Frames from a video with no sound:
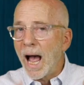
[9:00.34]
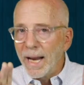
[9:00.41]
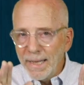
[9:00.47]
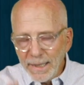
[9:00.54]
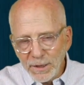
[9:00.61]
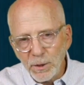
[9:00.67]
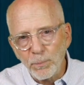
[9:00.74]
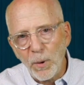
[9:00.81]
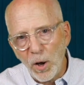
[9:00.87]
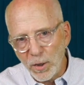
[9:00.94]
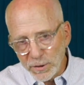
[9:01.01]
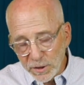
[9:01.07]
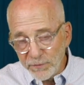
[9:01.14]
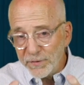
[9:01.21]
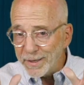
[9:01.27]
I need to
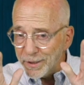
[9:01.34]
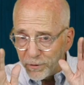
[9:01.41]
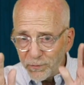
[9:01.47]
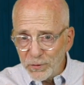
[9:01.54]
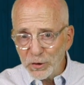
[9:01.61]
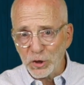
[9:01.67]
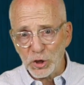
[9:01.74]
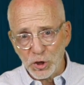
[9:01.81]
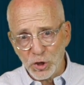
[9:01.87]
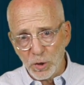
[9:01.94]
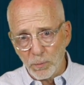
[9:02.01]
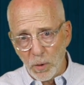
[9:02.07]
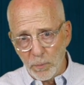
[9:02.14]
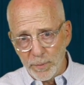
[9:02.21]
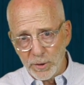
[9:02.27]
pause the video for just a
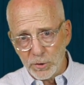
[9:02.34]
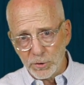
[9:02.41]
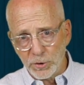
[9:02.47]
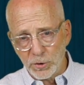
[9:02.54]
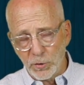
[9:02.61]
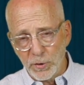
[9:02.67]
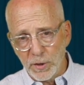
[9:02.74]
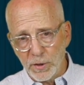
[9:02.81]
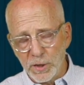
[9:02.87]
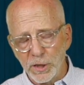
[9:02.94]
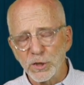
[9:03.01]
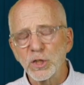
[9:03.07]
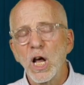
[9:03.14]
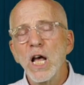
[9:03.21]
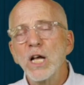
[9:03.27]
moment to show you
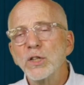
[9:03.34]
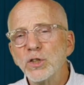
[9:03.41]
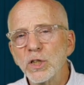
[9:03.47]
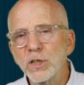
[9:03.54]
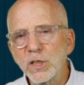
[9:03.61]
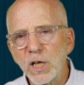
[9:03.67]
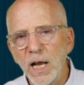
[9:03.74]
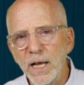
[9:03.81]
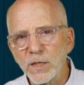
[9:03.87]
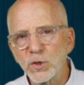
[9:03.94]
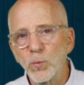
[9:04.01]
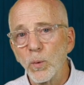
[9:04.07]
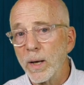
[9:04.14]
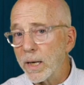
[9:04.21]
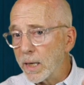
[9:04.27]
this. Just
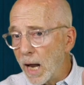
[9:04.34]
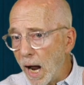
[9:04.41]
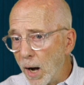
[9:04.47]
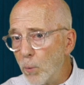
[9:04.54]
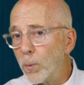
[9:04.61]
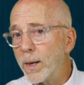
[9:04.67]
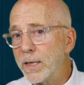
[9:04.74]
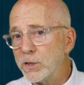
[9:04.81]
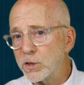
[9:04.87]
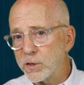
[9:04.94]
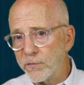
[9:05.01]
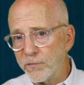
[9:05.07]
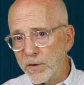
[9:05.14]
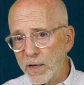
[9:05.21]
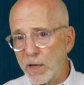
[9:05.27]
last week, I released
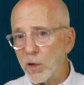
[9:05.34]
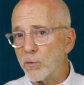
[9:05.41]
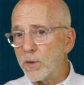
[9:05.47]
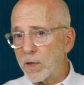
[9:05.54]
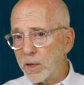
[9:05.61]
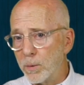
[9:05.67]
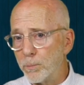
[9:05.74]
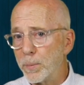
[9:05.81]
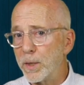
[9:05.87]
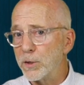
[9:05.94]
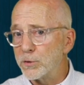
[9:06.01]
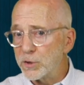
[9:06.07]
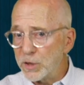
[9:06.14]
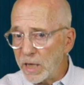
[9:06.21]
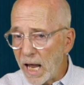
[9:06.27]
a video that
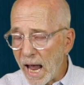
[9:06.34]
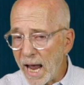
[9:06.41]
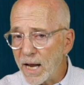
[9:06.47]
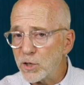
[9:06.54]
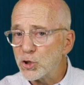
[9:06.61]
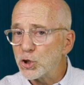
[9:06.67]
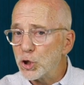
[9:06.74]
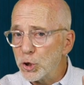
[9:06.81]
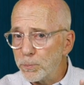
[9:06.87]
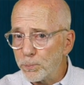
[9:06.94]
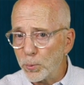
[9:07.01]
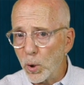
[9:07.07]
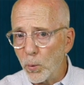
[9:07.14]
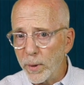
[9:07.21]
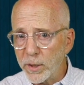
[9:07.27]
compares the Aston
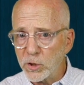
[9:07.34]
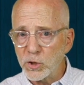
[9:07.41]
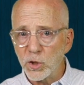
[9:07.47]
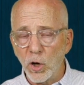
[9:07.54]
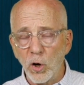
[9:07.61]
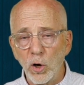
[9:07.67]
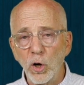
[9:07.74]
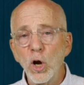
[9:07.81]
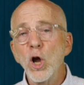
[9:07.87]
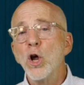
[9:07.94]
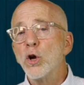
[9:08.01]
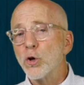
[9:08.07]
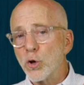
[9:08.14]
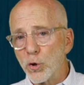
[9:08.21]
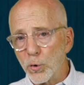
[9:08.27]
Pro XR
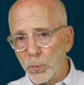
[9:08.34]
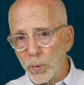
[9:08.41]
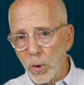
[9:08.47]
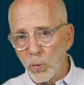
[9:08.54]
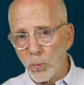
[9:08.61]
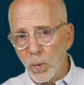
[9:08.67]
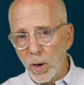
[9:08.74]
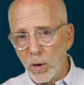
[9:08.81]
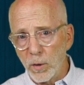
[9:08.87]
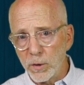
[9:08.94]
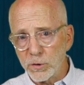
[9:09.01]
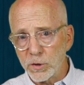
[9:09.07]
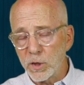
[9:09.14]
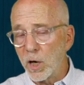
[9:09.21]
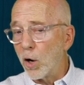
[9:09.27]
to the Rode
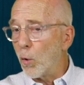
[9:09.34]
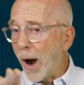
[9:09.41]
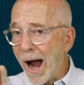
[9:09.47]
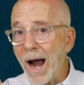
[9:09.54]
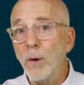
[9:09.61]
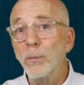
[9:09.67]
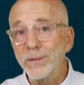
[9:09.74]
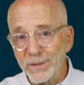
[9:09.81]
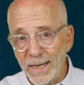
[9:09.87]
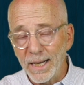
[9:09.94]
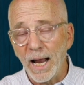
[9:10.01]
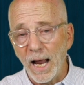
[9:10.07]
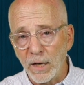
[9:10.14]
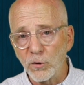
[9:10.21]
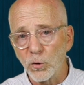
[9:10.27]
Wireless Go. I really
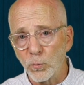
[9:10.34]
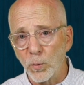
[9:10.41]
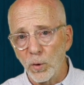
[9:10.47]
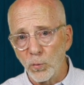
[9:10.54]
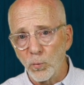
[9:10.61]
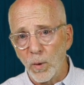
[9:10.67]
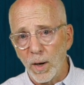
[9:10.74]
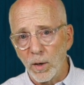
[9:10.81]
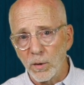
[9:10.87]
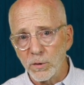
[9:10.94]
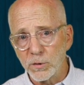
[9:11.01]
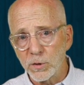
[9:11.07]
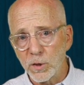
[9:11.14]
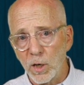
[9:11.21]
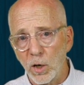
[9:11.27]
like the Rode
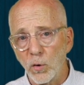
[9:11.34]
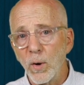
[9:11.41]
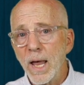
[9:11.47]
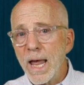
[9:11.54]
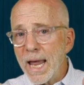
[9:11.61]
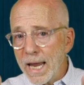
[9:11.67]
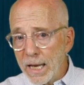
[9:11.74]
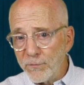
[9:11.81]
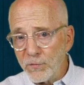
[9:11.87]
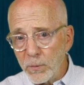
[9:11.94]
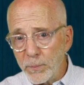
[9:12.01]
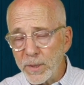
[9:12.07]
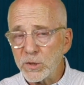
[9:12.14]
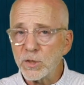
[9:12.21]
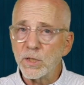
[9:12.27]
Wireless Go. If you
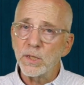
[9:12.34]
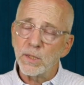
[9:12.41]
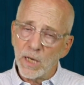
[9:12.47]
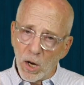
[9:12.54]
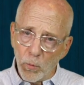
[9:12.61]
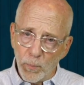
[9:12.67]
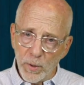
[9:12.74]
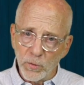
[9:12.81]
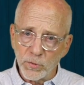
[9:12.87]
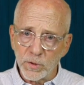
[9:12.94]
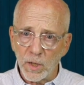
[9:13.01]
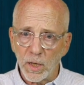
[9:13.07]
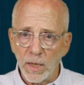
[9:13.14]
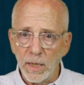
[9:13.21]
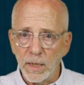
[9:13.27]
missed it, I'll post
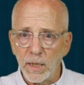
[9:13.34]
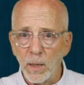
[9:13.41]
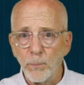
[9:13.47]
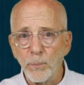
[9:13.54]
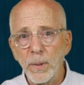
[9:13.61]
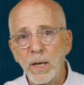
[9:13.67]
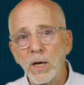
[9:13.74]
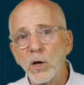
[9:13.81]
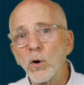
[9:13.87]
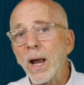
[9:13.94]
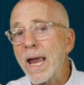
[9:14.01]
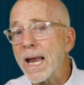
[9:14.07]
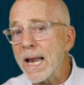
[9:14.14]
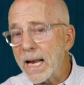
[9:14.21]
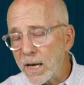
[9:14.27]
a link up here
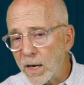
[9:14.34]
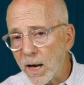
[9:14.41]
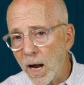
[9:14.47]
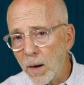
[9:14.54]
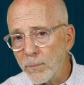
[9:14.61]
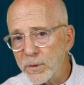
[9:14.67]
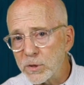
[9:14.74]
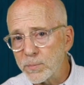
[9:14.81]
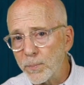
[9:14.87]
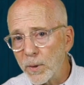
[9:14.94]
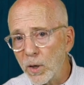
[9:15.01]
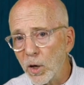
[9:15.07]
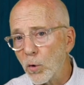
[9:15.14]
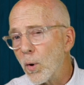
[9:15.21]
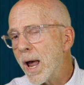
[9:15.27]
and in the comments
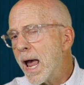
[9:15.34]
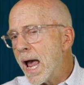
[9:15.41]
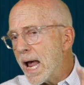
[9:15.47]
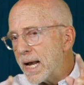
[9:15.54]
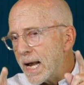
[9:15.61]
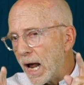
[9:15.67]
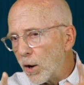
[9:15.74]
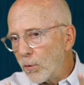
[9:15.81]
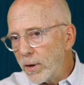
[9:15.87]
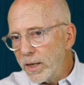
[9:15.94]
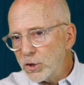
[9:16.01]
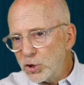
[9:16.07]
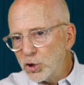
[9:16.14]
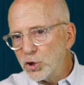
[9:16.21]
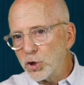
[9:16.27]
below. Now,
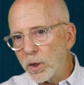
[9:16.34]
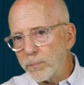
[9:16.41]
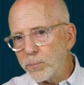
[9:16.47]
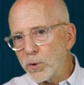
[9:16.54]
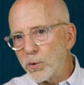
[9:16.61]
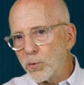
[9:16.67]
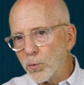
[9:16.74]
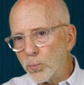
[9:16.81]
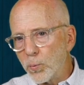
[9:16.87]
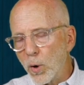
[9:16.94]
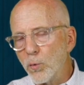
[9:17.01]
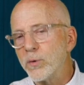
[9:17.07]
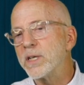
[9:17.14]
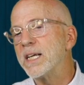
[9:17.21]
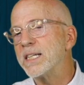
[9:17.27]
let's jump to the
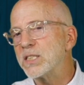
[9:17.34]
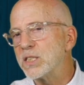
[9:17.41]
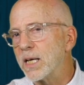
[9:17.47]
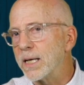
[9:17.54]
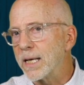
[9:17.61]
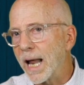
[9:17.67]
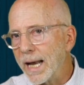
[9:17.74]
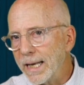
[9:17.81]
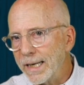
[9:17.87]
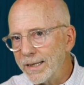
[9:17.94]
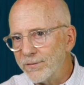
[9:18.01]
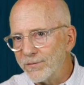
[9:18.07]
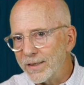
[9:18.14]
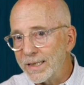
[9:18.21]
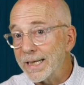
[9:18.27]
Rode test at 90
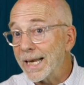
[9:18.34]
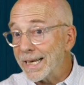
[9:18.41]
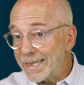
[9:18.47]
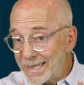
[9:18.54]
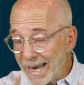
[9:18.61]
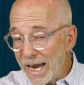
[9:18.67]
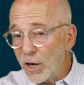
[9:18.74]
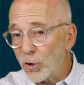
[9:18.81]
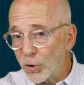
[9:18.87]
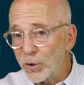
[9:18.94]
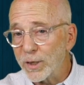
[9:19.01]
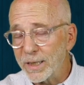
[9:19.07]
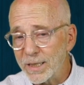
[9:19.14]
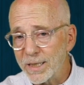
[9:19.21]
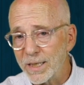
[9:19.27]
feet and take a
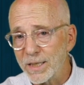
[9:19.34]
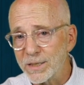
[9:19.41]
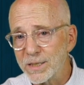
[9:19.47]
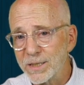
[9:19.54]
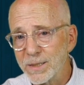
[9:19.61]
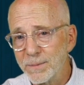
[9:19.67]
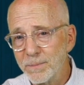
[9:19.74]
look at this.